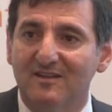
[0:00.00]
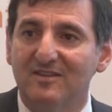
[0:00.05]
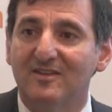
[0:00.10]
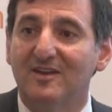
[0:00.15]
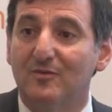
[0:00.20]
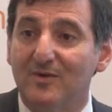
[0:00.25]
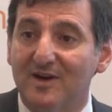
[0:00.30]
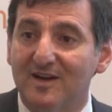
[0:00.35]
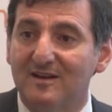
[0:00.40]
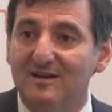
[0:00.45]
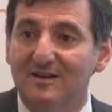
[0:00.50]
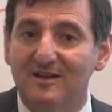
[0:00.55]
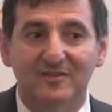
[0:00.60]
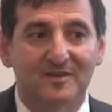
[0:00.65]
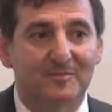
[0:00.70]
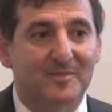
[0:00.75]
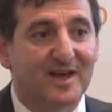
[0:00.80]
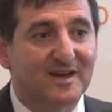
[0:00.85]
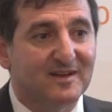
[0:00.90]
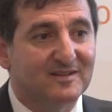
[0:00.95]
Theoretically, if
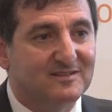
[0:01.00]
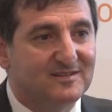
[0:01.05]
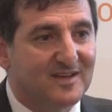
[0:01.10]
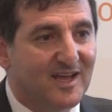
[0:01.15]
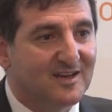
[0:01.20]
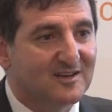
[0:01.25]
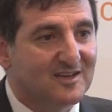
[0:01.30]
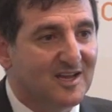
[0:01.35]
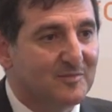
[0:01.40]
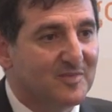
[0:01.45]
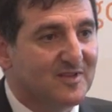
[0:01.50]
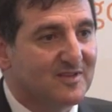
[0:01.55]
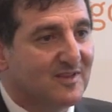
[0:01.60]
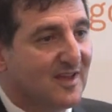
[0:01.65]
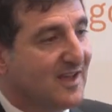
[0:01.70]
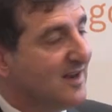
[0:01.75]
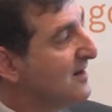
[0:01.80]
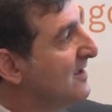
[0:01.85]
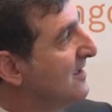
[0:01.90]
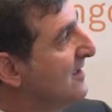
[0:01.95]
the market's down
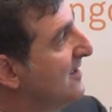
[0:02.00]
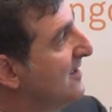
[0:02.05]
10%,